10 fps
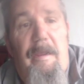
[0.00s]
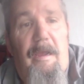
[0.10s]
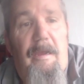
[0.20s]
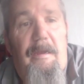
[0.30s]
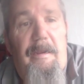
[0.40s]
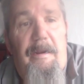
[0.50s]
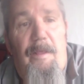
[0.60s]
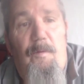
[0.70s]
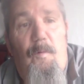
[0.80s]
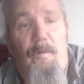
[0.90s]
In
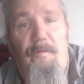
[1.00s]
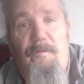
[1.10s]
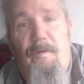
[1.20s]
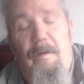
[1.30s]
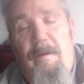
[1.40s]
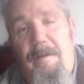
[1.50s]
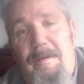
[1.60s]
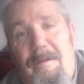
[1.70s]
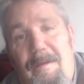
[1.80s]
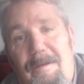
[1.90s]
other words,
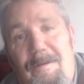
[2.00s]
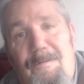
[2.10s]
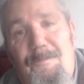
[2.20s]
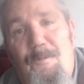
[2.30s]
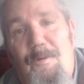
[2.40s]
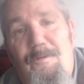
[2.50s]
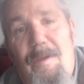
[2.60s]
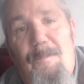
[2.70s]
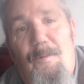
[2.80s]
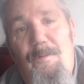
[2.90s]
for
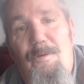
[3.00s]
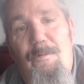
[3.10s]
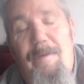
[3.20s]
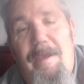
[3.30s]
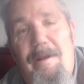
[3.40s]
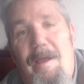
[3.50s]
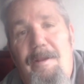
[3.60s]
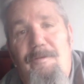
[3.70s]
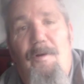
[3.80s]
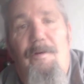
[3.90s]
example, you
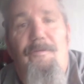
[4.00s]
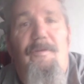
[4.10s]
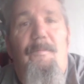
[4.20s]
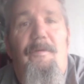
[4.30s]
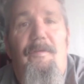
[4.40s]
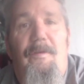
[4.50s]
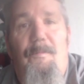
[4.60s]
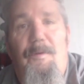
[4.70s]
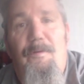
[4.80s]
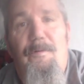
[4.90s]
cannot start assembling the
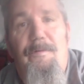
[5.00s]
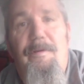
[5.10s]
computer